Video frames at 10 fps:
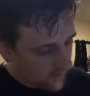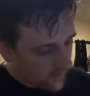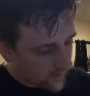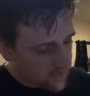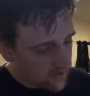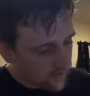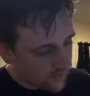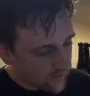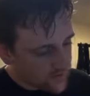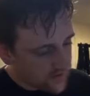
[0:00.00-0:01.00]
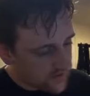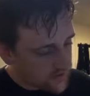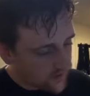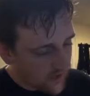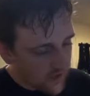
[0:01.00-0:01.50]
I'll start with verse 8.
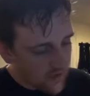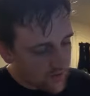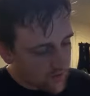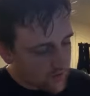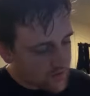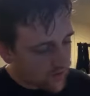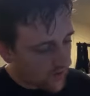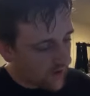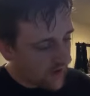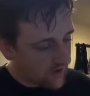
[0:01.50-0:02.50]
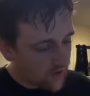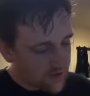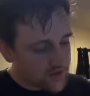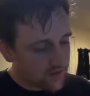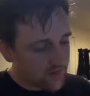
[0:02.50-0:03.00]
So God, who knows the heart,
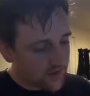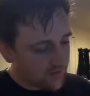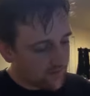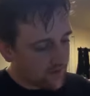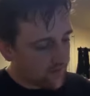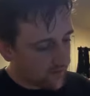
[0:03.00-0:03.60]
acknowledged them by giving them the